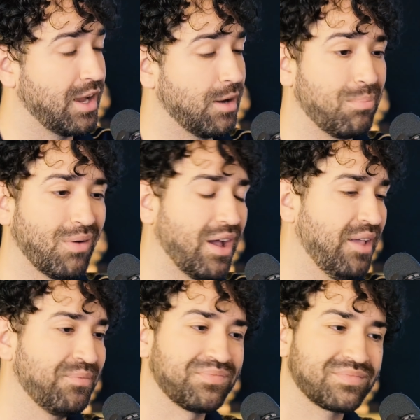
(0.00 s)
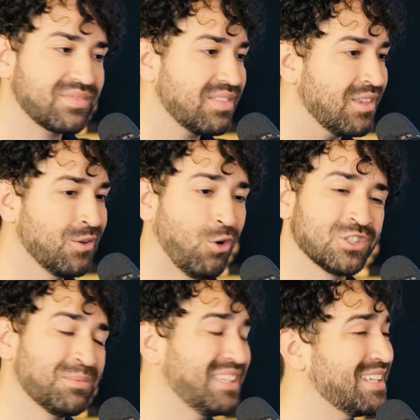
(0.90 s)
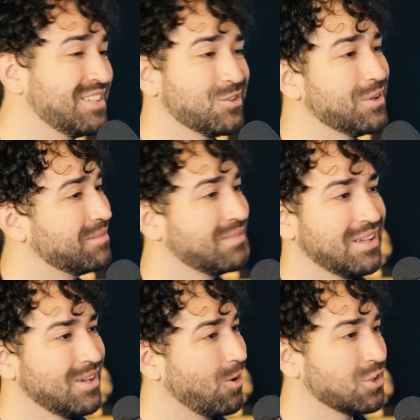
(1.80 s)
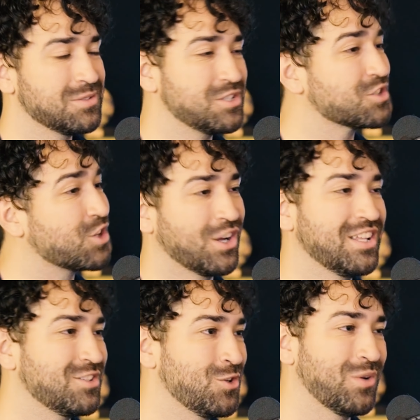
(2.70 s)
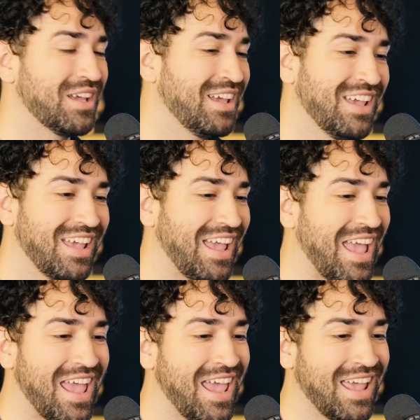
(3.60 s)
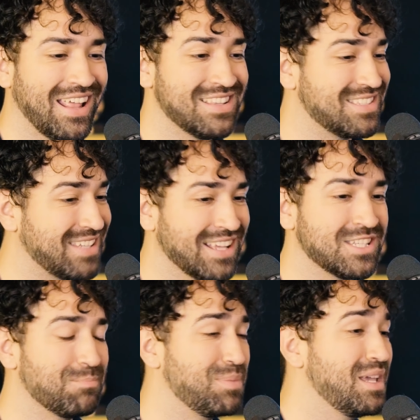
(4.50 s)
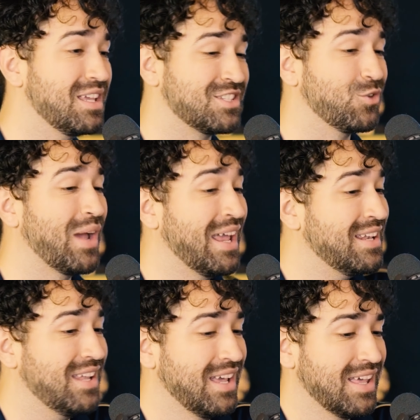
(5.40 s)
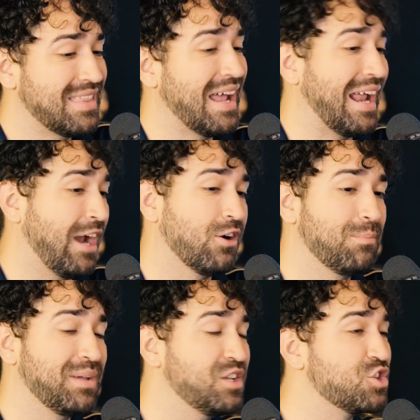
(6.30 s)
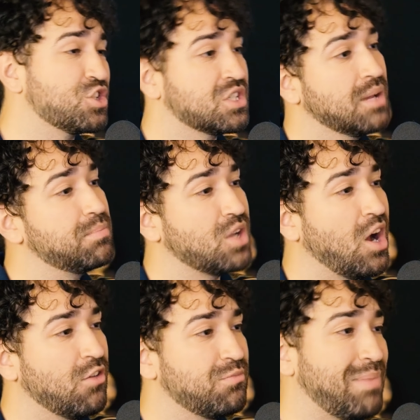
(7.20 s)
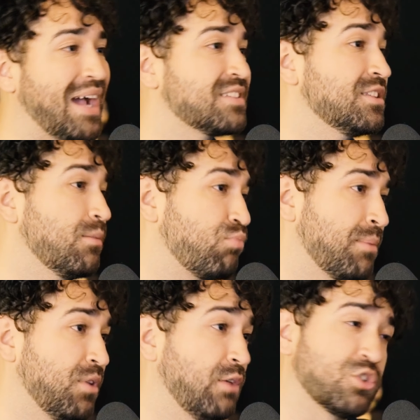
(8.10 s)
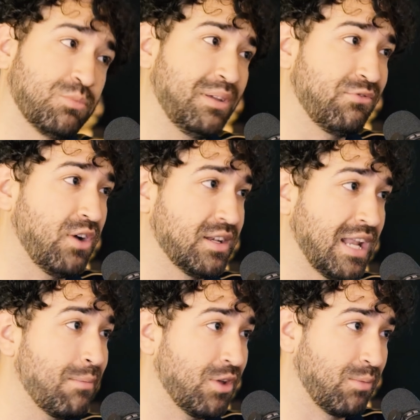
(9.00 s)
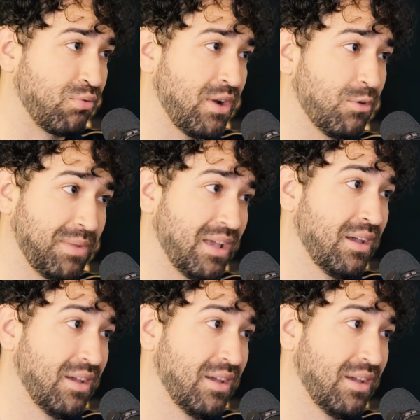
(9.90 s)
there. But ultimately didn't do it. Yeah. Ultimately just couldn't do it. And instead, to end that era being shipped off back to the Premier League, which would be fun. Neymar in the Prem would be